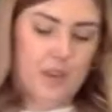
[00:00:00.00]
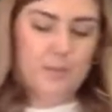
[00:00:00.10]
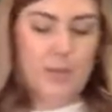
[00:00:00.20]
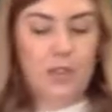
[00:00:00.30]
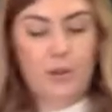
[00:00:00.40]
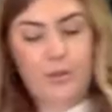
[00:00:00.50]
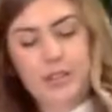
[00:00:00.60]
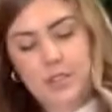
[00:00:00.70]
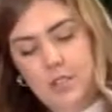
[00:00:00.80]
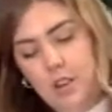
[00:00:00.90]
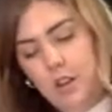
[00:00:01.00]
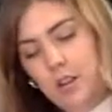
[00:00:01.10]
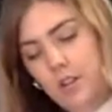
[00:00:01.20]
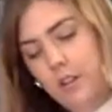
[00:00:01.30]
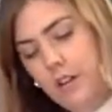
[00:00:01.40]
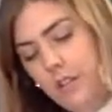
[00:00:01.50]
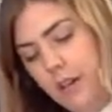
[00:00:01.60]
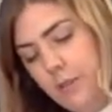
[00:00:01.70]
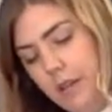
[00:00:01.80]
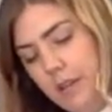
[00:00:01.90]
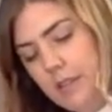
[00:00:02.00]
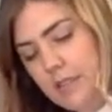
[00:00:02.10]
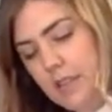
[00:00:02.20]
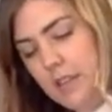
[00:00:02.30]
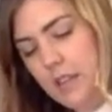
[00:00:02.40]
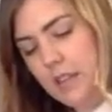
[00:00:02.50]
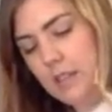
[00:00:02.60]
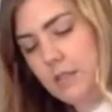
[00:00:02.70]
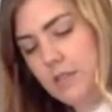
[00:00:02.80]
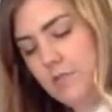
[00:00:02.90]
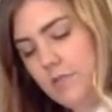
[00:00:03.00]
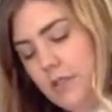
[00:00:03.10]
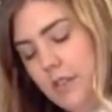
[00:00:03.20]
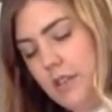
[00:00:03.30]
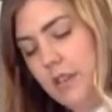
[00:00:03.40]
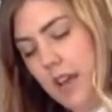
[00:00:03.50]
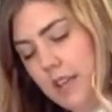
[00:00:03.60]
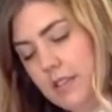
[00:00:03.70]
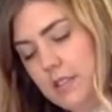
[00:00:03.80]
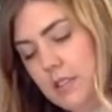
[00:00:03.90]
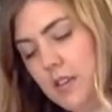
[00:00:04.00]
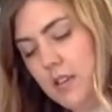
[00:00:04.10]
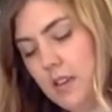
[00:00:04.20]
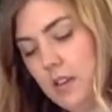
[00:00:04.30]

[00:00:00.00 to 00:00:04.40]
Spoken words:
below this dark greenery, because I think that's a really nice